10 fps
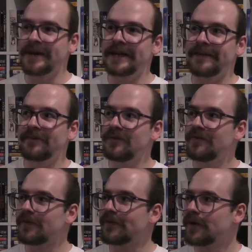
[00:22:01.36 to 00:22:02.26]
I in the mood
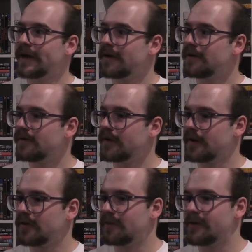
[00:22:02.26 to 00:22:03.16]
for a 3-hour-long
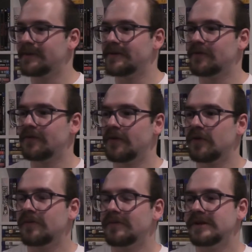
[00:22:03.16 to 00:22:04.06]
experimental
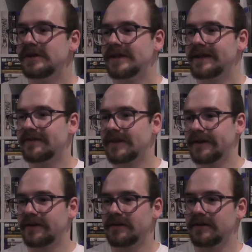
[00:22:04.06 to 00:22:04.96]
film that's,
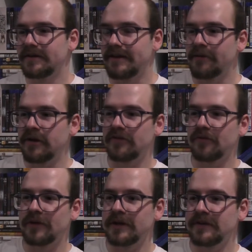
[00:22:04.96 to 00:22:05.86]
like,
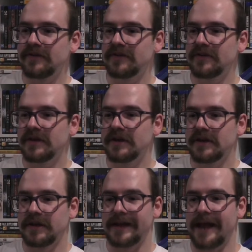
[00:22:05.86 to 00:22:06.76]
semi-surrealist
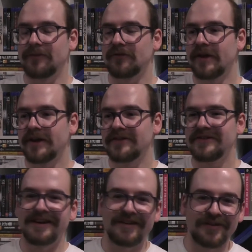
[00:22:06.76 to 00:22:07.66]
and abstract?
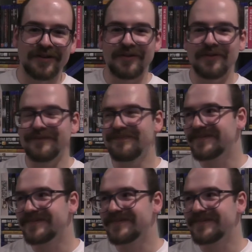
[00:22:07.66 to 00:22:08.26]
I don't know.